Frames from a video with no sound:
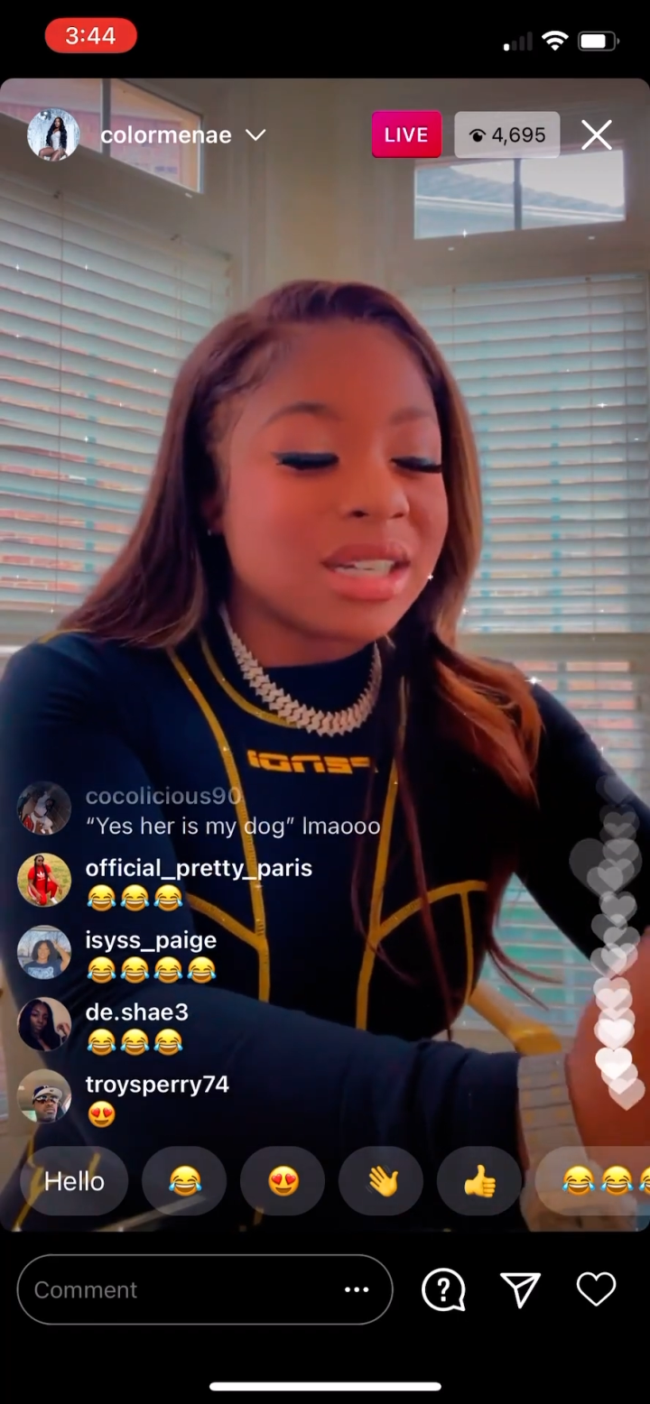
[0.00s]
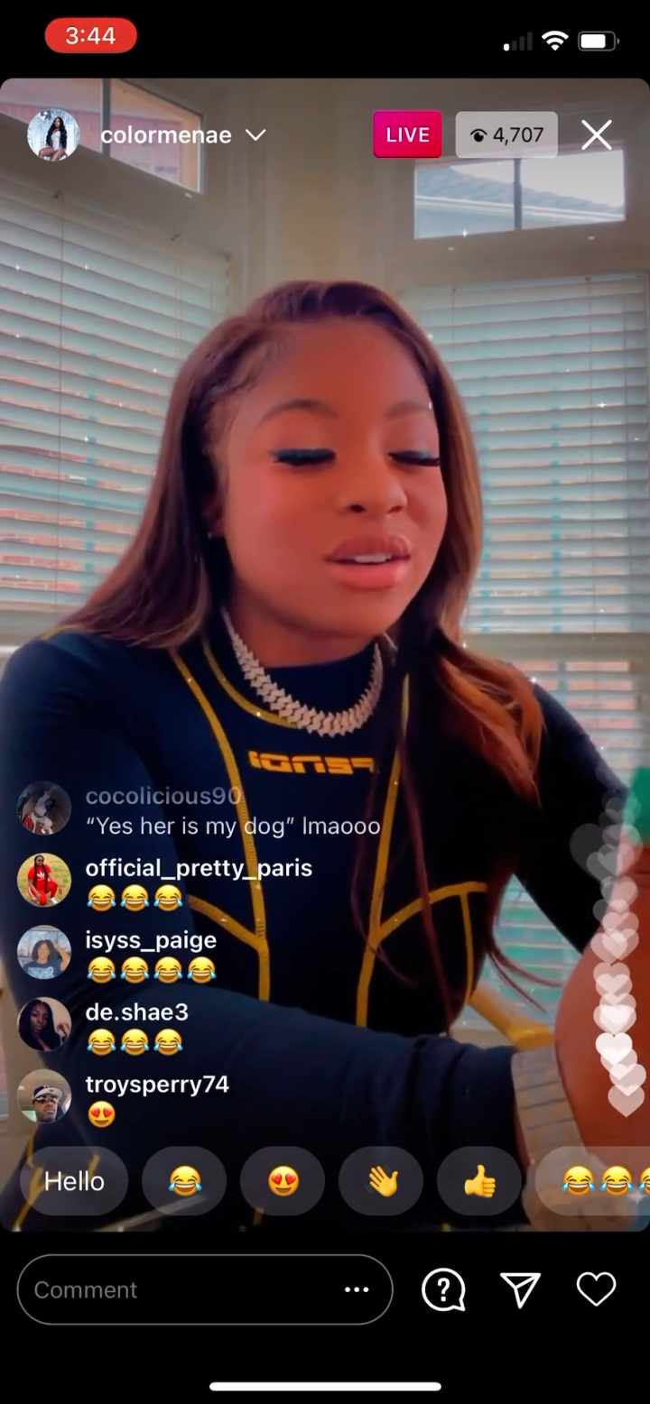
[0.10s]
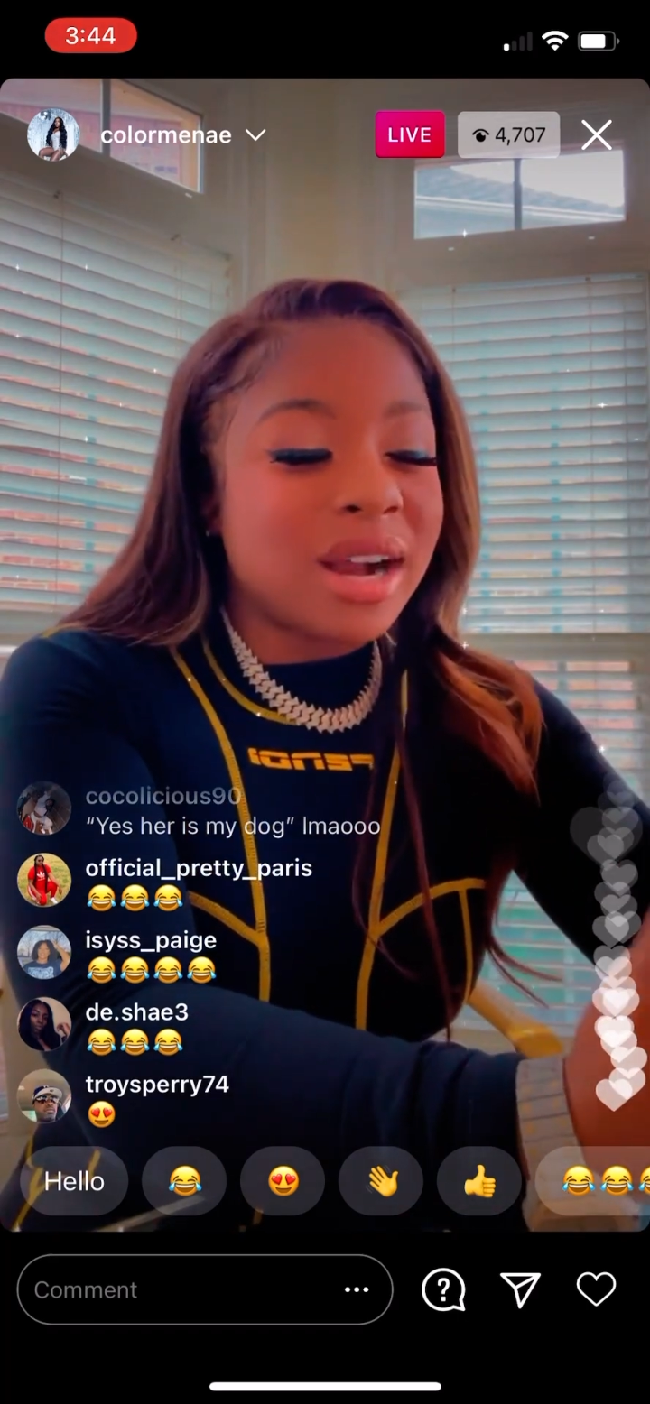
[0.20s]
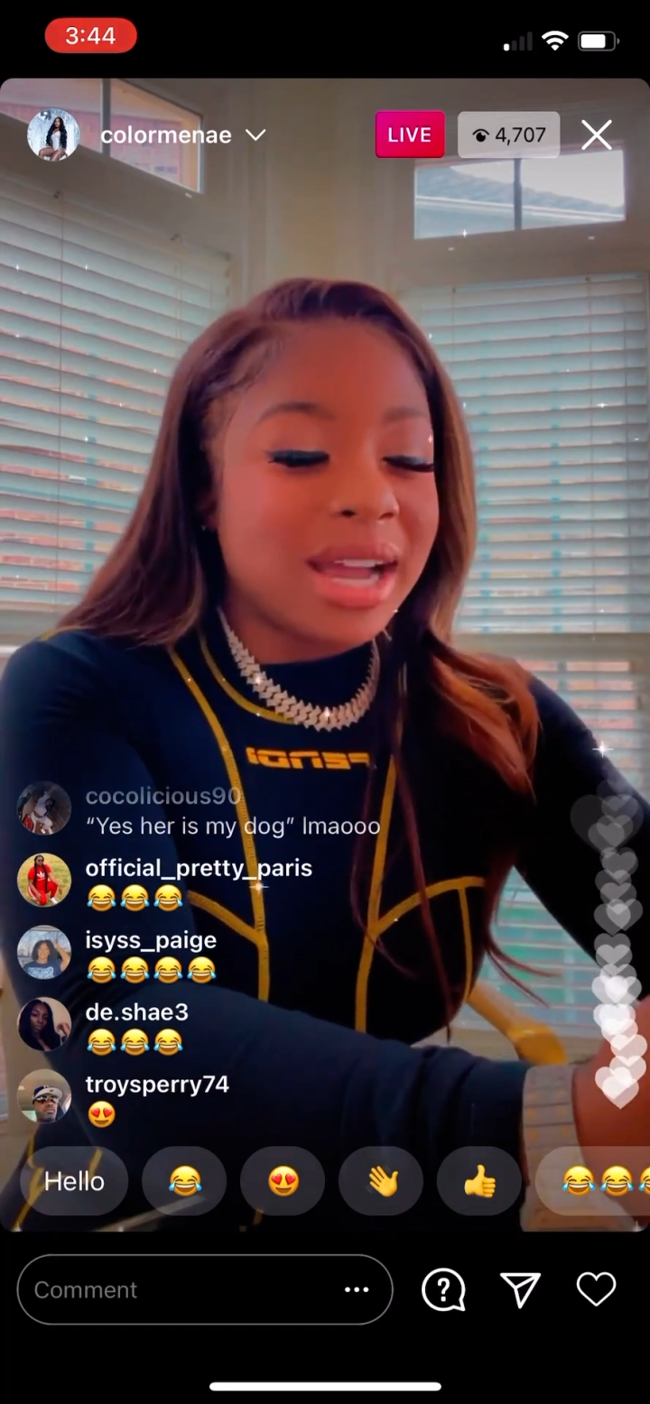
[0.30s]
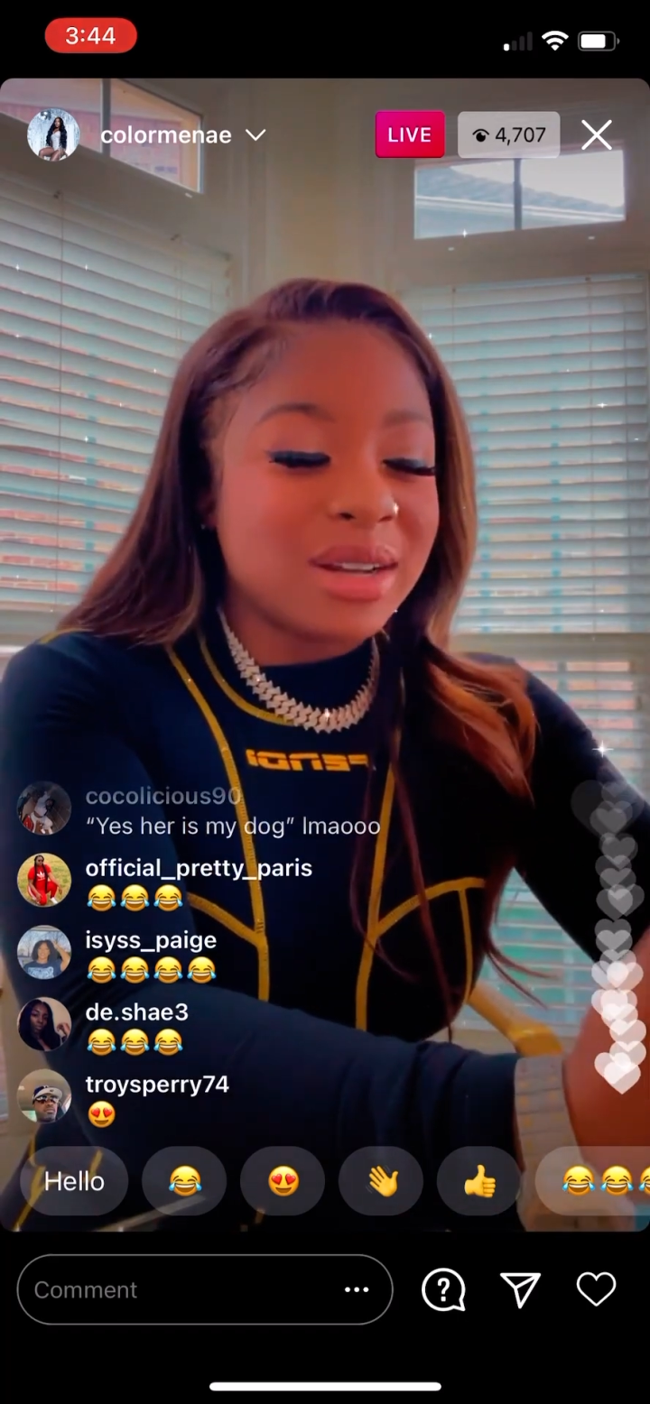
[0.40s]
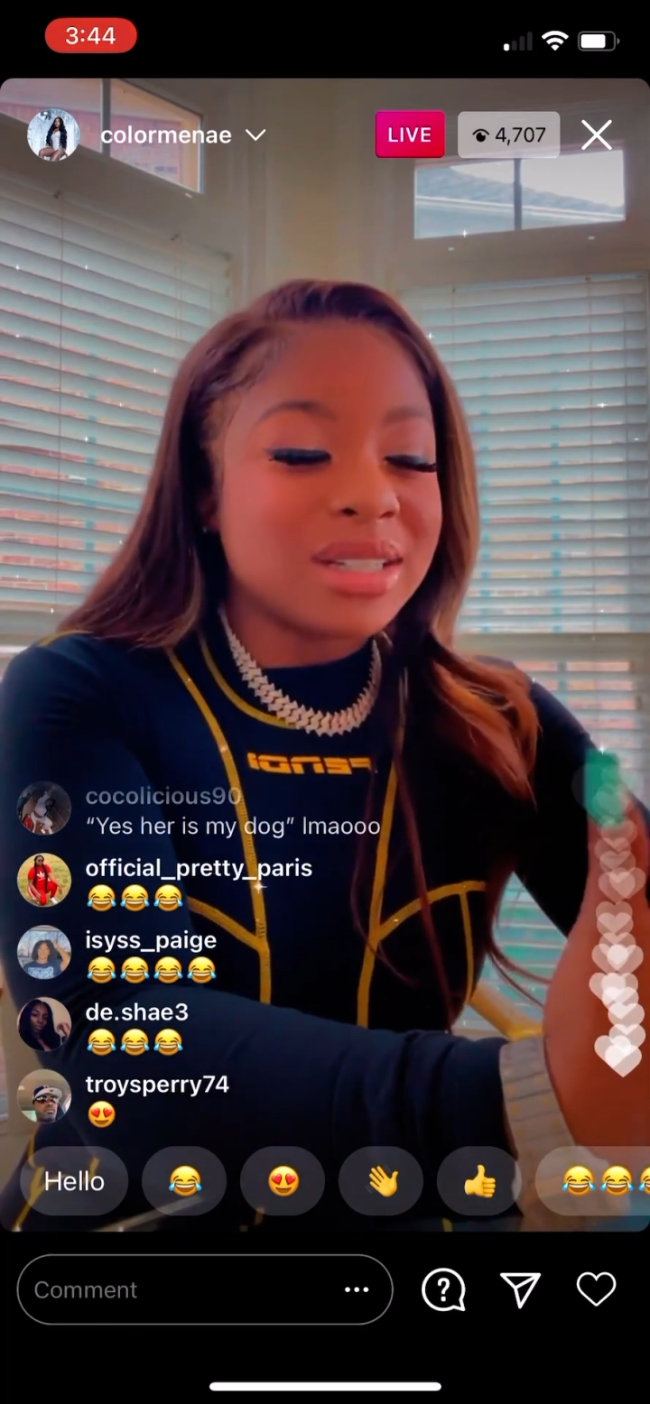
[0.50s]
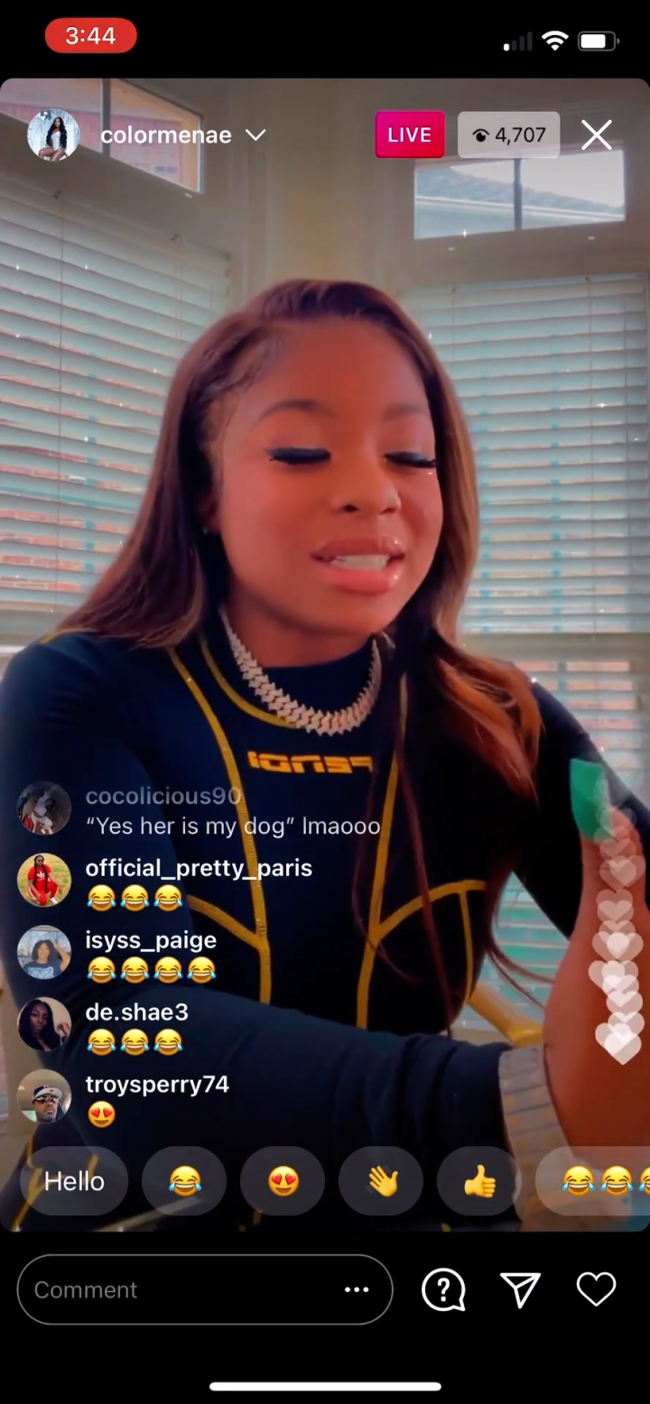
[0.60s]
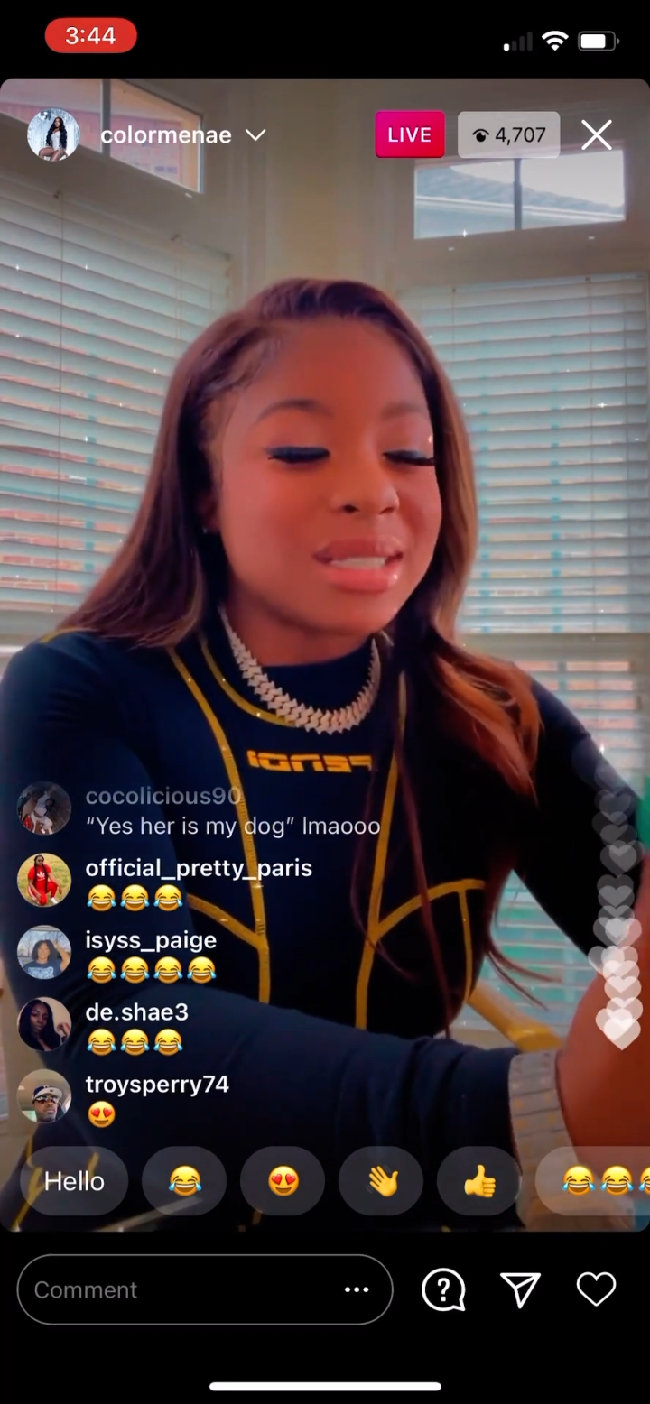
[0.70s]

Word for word: to cry on